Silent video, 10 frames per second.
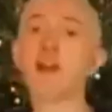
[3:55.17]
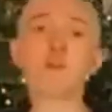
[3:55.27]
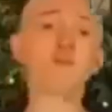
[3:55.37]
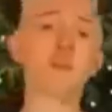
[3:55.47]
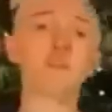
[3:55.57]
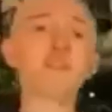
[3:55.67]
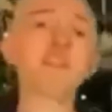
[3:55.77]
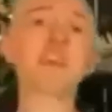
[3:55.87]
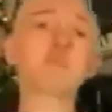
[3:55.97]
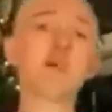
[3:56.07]
Now, if
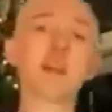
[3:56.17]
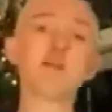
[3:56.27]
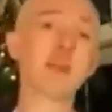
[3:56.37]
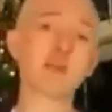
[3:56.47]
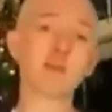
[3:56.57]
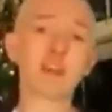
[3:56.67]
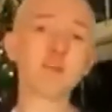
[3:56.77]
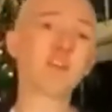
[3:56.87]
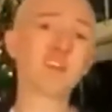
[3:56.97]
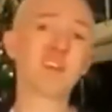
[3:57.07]
it takes money to make
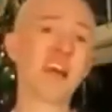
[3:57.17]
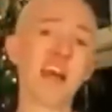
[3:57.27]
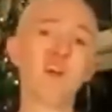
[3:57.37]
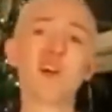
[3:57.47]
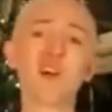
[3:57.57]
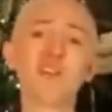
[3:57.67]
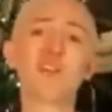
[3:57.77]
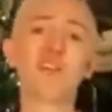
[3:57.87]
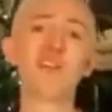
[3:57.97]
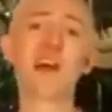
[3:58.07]
money, then how on
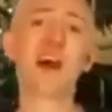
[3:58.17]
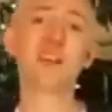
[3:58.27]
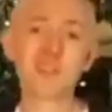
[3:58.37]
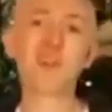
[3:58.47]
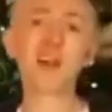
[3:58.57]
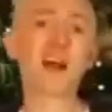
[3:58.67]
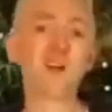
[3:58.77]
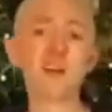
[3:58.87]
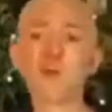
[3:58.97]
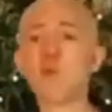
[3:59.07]
earth did I start
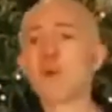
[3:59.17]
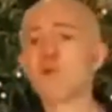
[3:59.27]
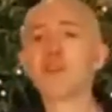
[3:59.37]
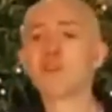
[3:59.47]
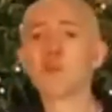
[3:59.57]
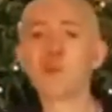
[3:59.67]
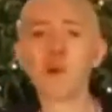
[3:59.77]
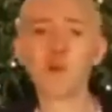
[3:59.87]
out in a one-bedroom